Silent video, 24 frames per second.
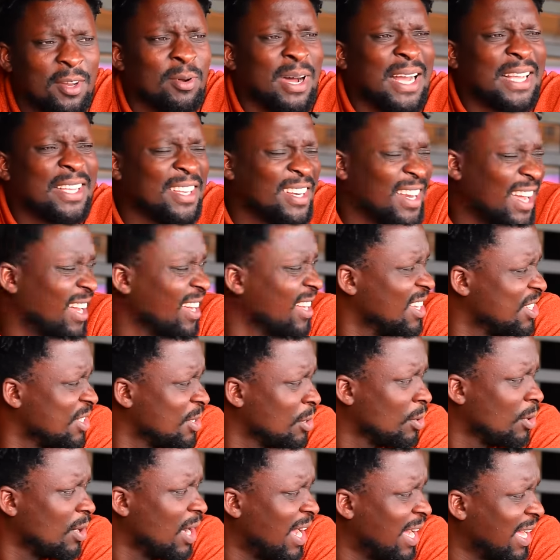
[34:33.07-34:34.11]
Hiru wachina
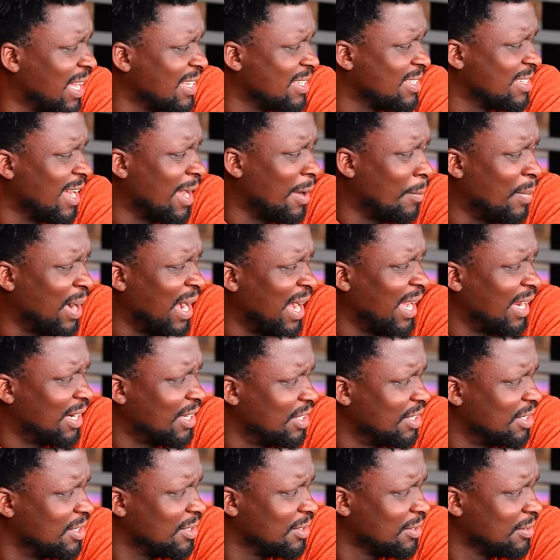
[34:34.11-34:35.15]
angesikula anga
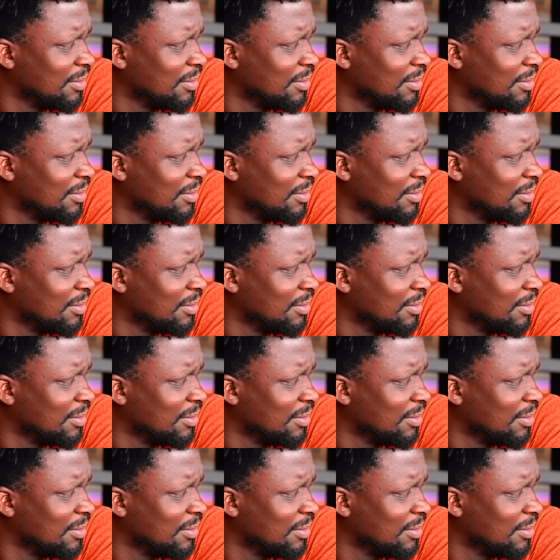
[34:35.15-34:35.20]
zambali.